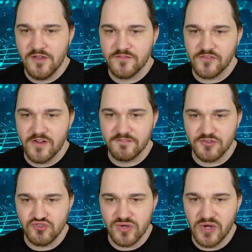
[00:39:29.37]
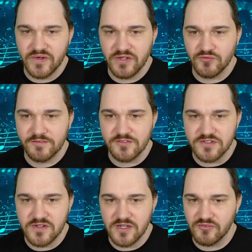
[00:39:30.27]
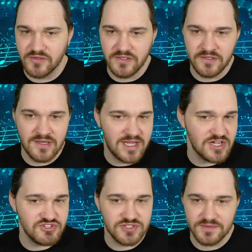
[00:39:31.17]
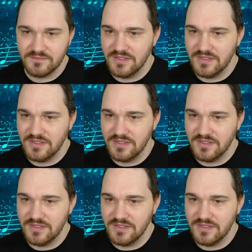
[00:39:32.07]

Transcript: forever drowning in rivers of concrete and ash.